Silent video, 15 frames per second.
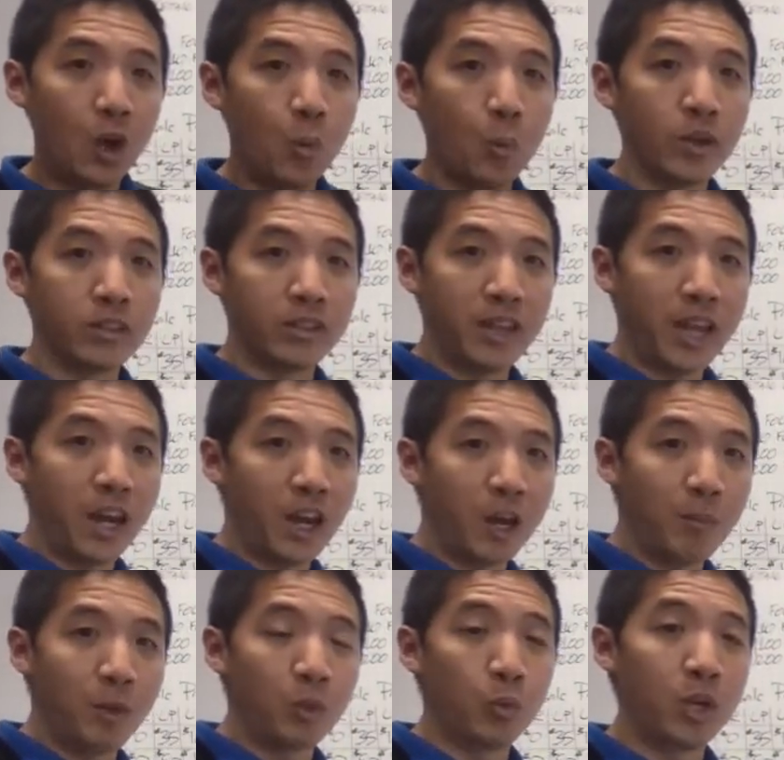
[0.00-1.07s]
was there
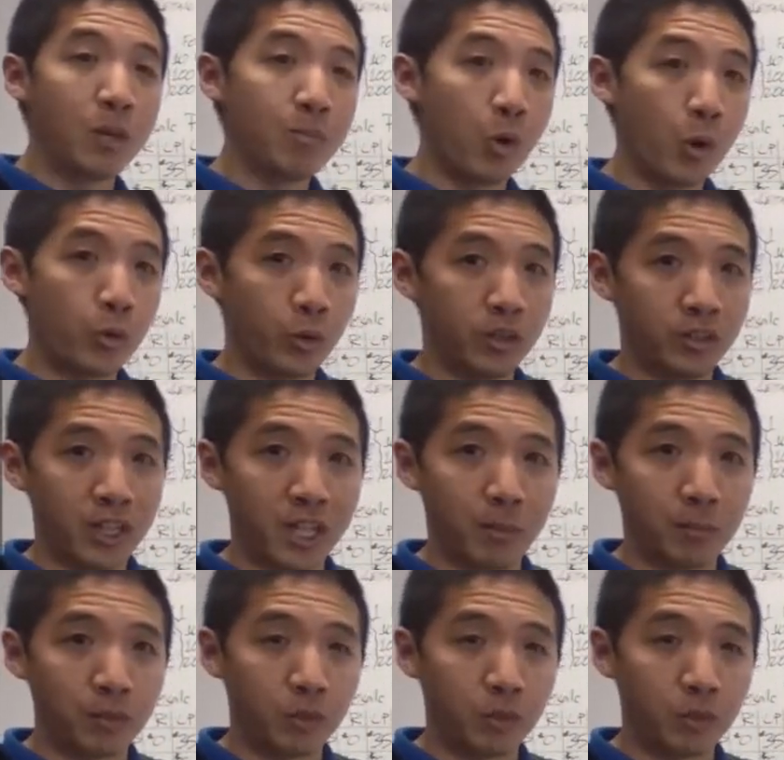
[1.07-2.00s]
between both your teams.